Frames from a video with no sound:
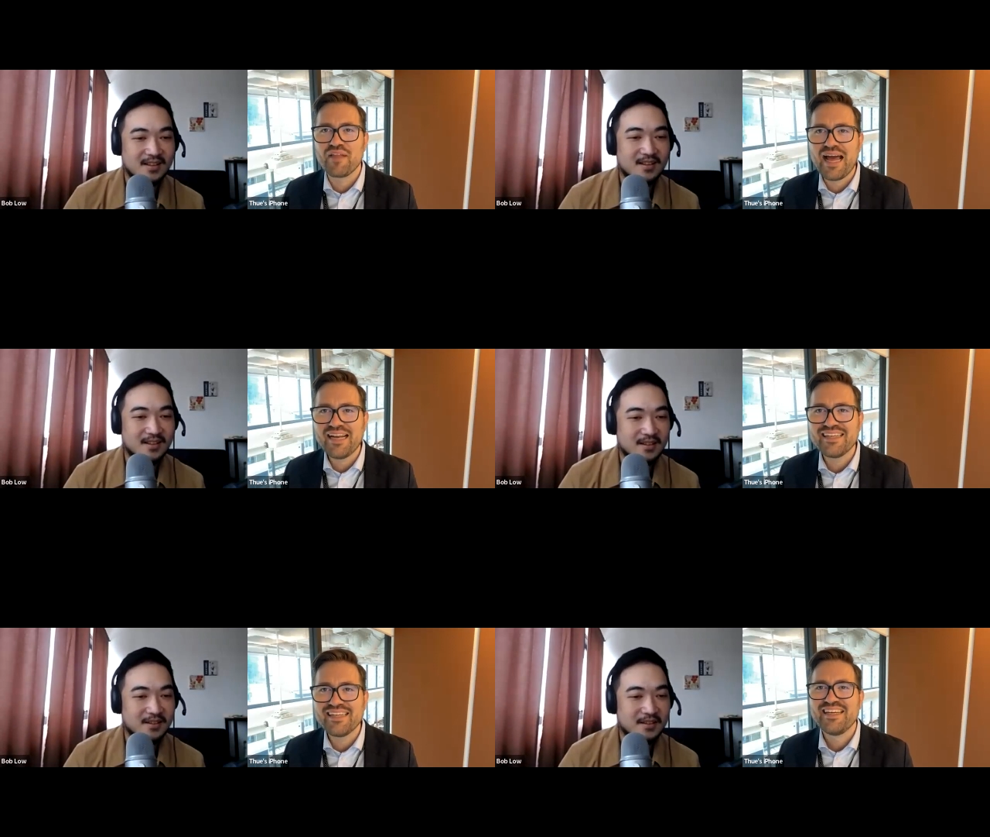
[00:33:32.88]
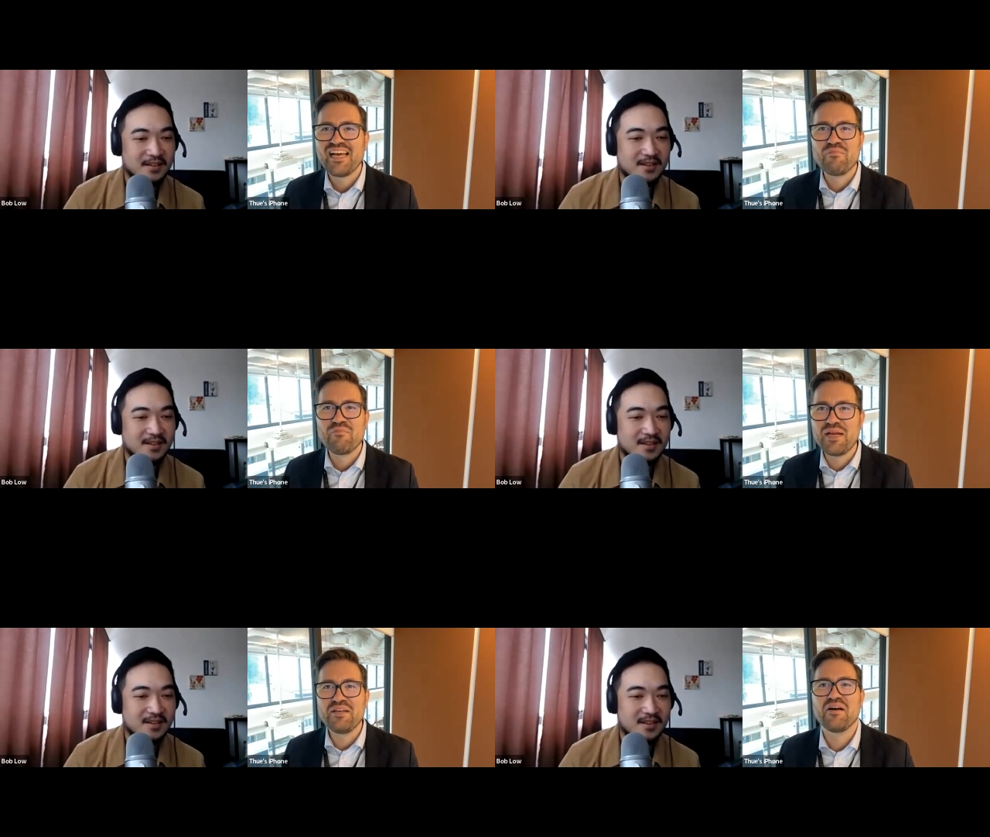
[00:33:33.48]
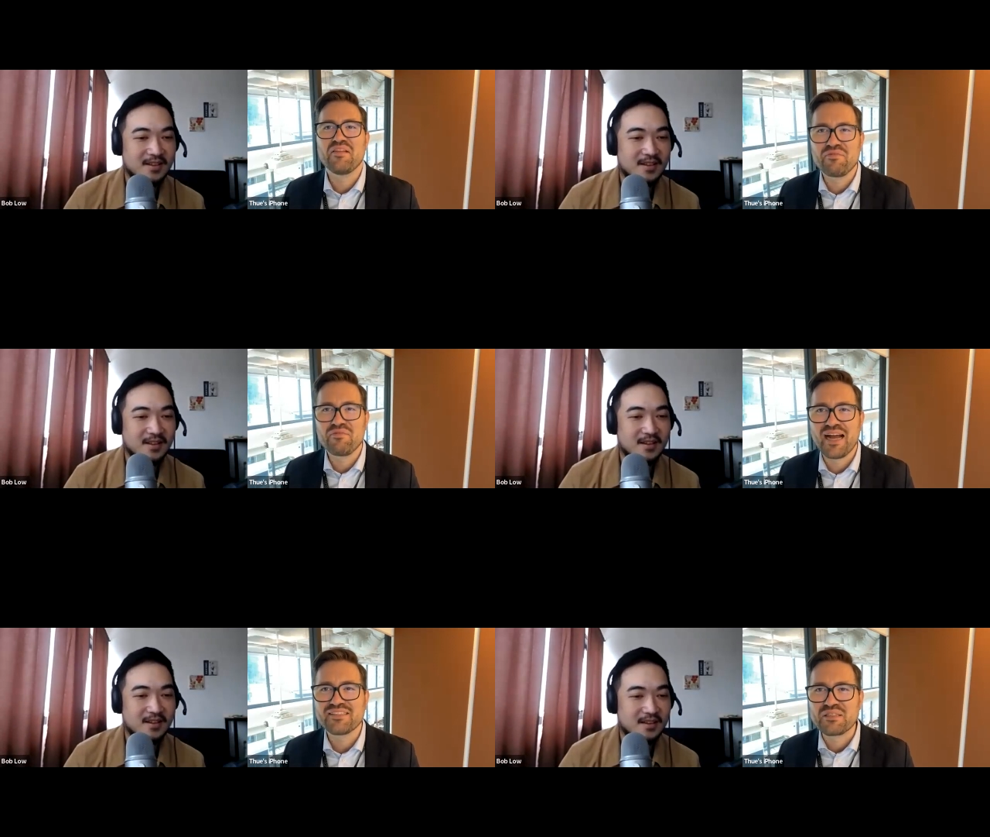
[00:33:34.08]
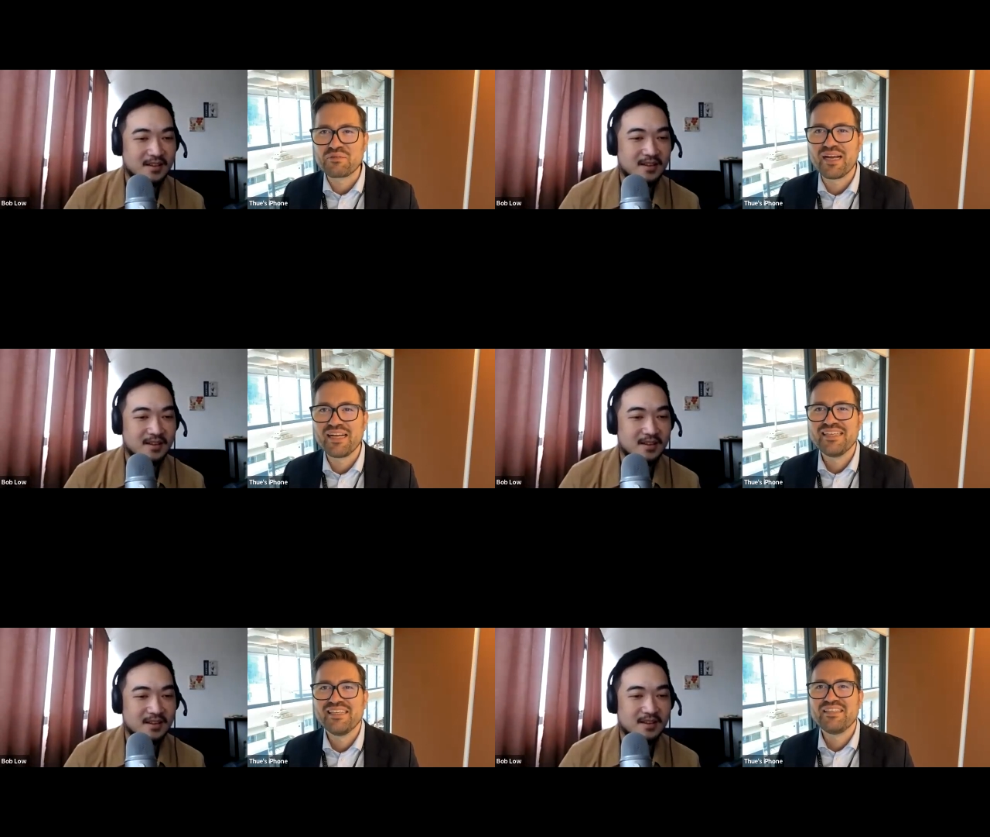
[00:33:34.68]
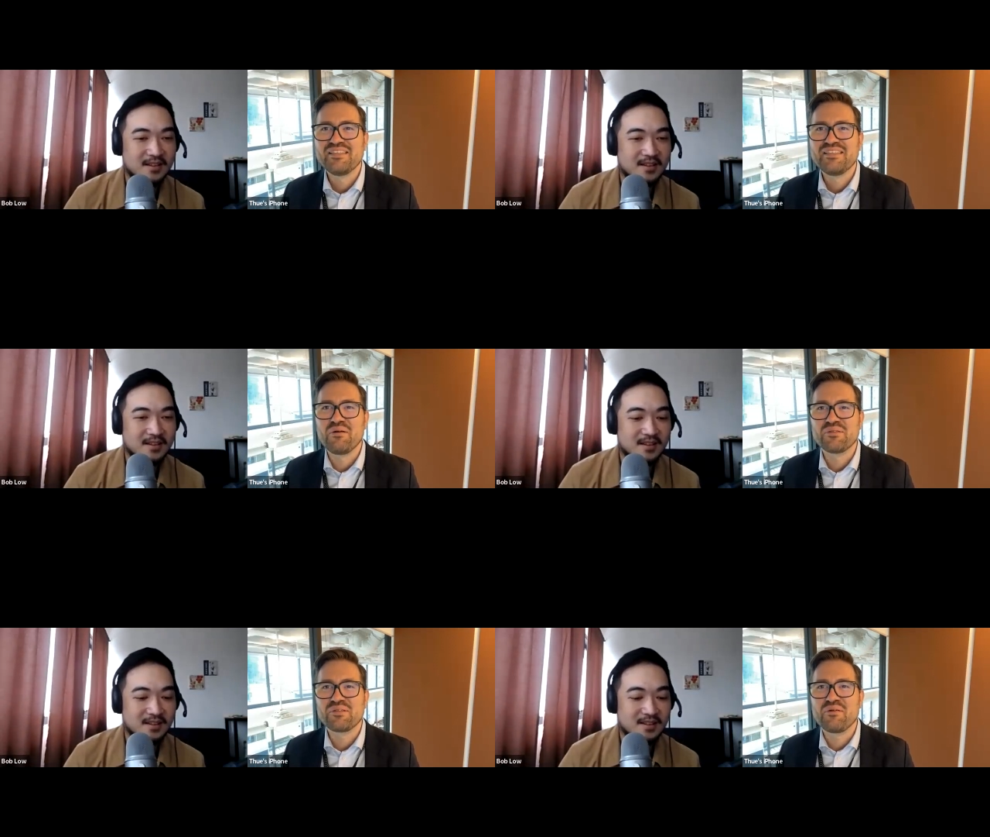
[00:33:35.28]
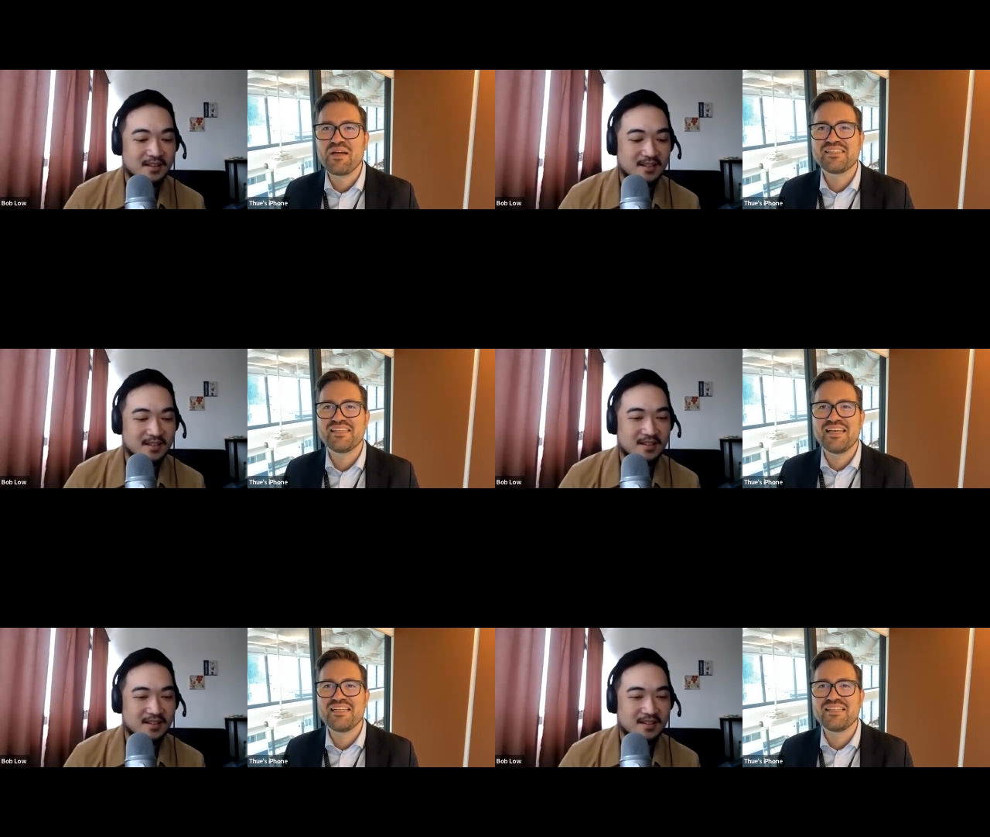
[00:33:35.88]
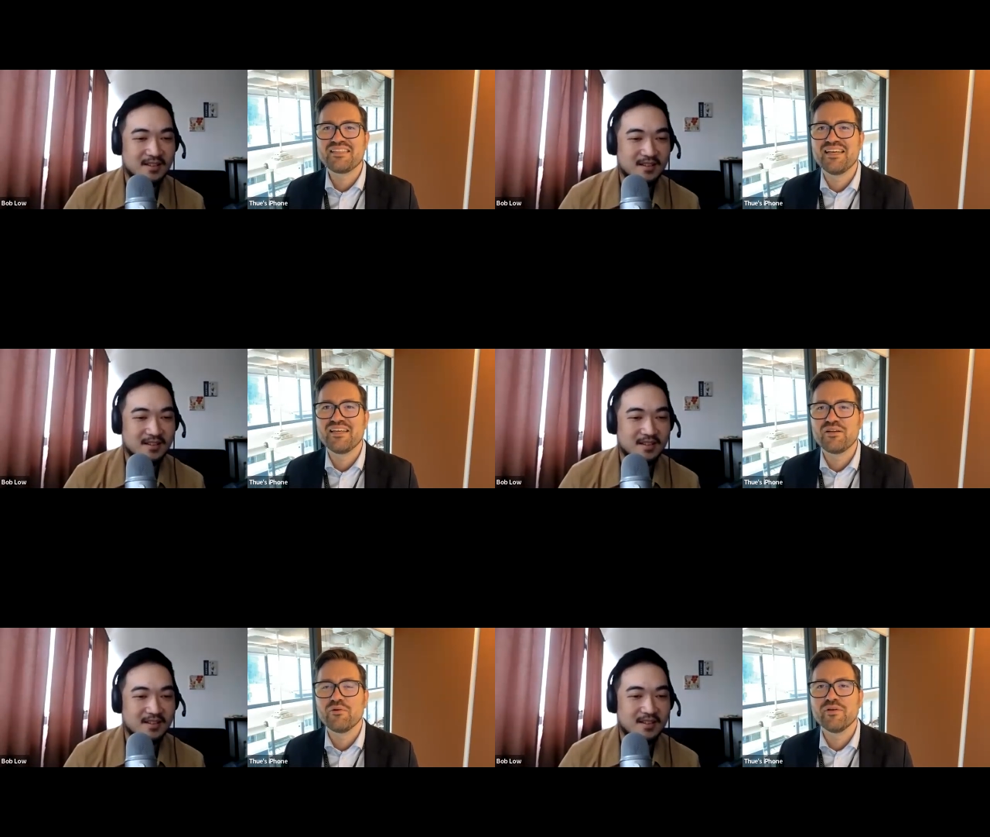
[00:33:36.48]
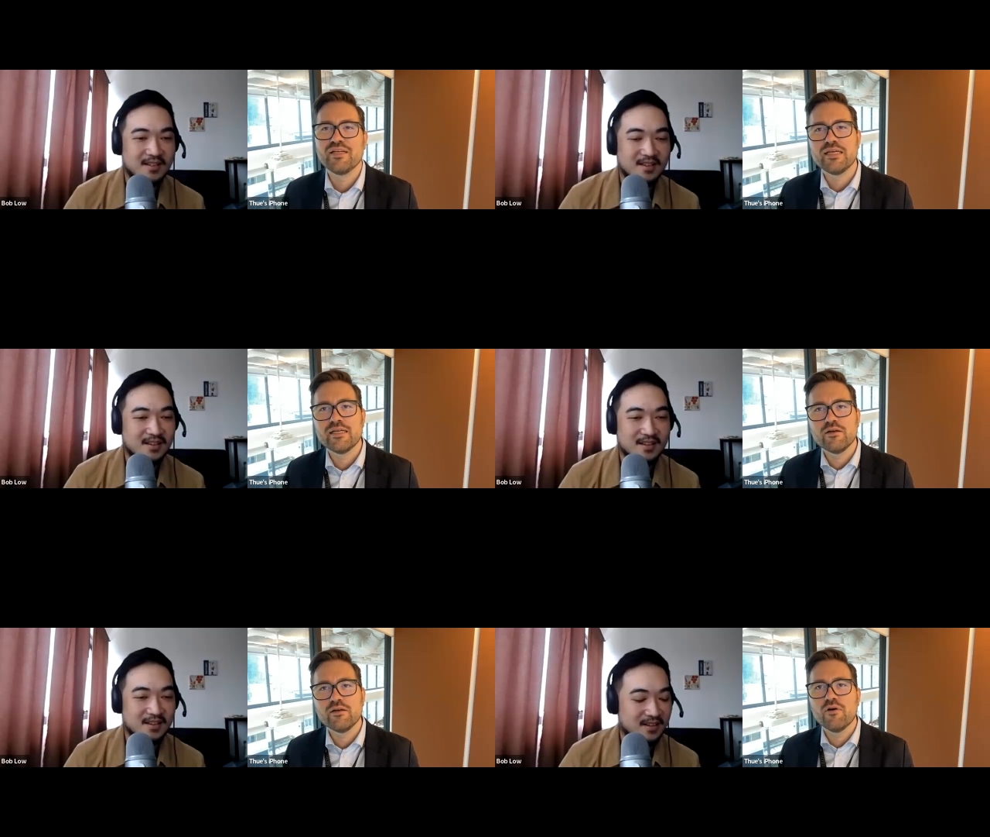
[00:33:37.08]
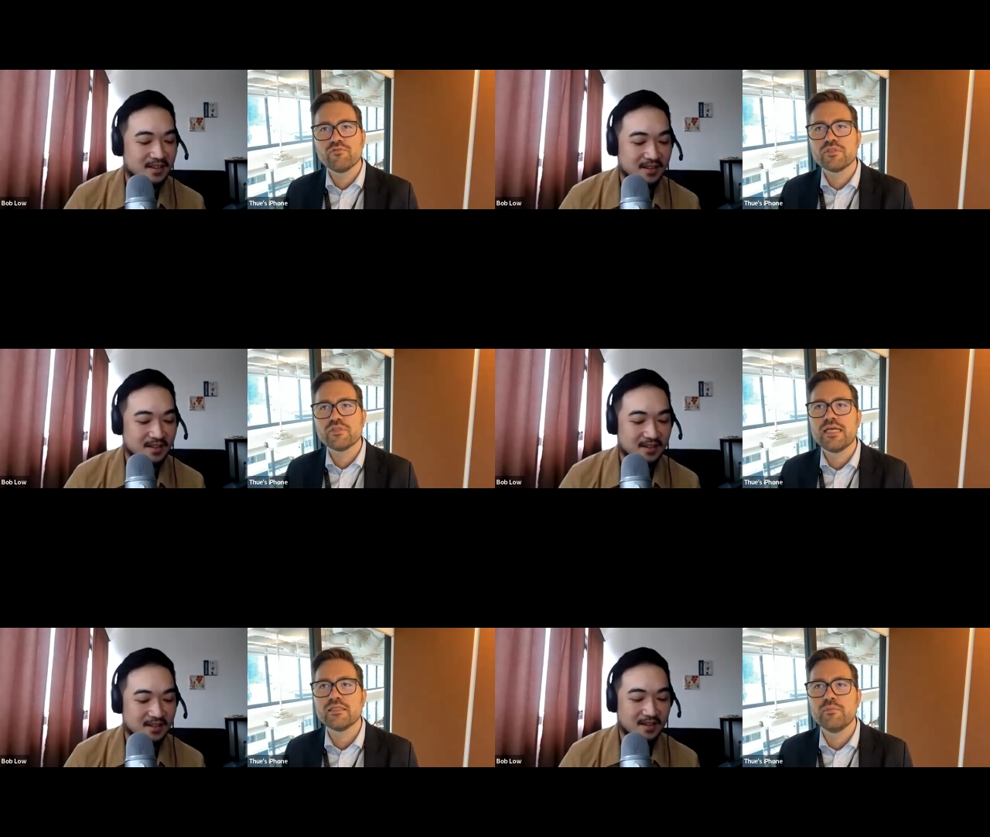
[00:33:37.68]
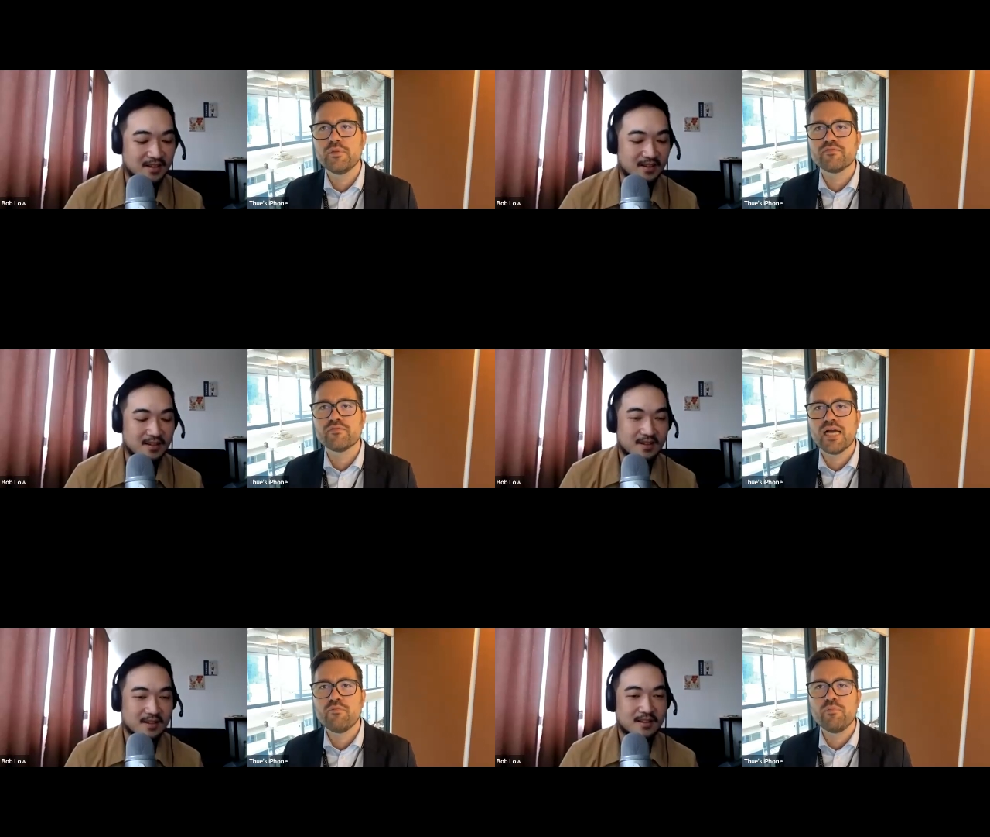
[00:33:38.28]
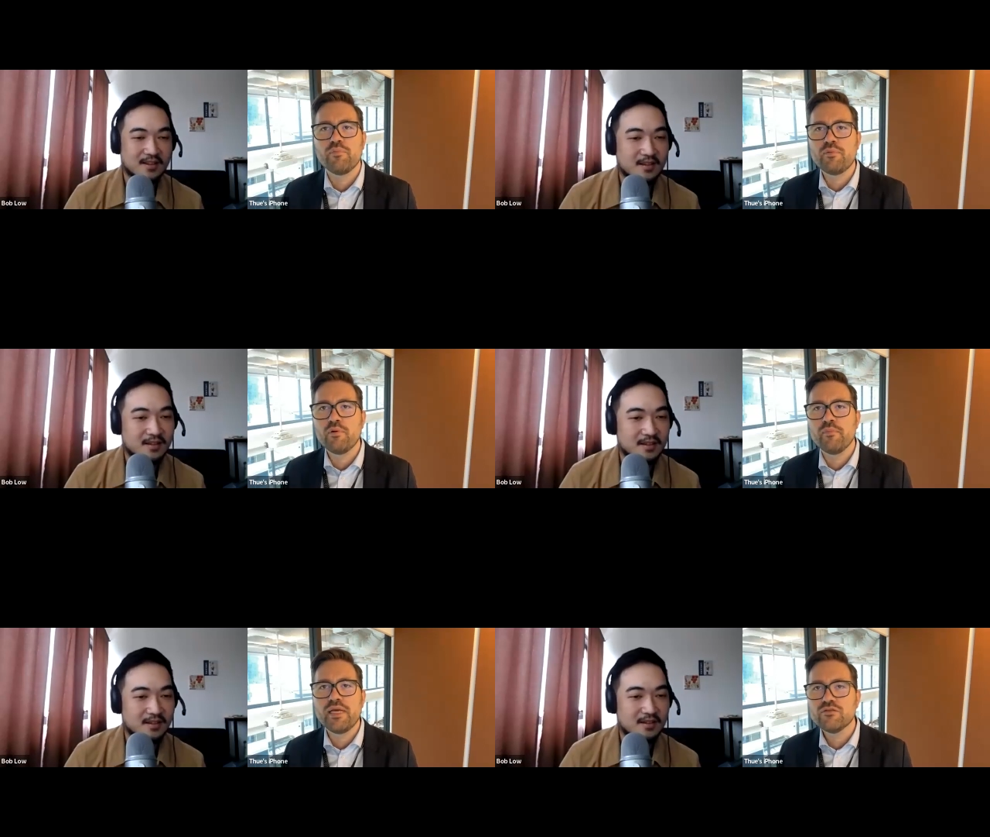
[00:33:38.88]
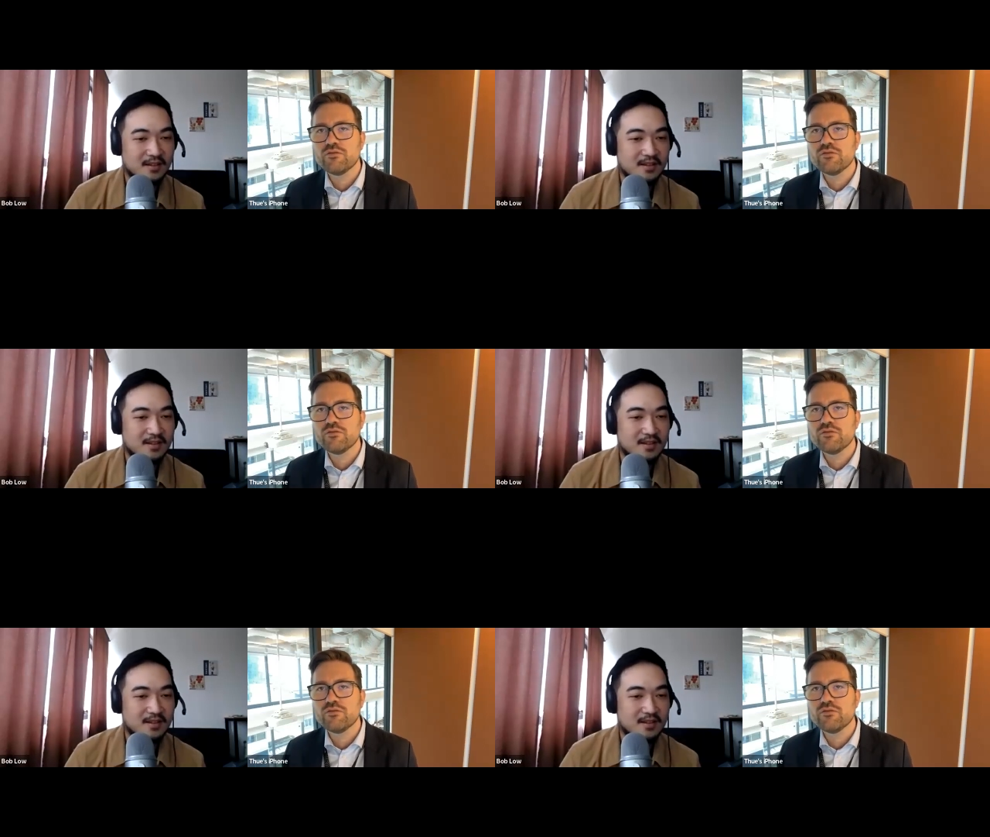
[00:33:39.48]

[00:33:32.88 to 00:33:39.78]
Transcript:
Speaker 1: on top of that and many other factors, right? So so it's it's uh, you know it, it often takes a little bit of time when people